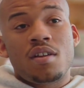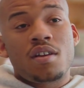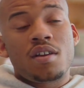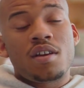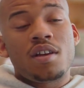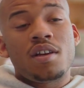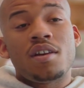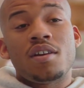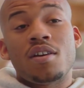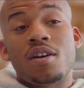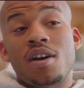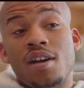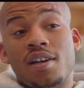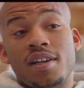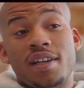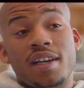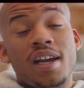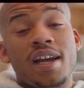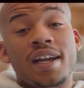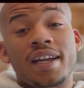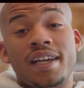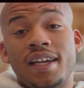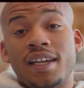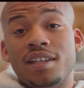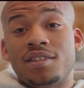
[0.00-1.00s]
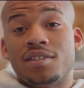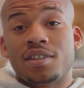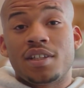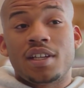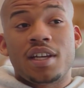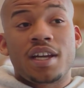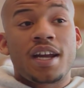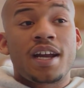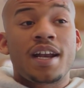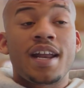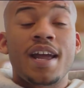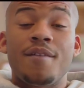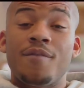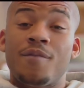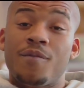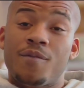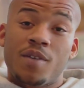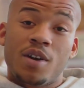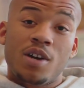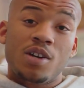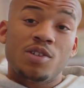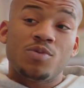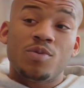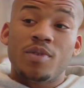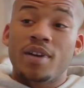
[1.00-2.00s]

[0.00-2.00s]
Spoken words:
You know, I get scared at first.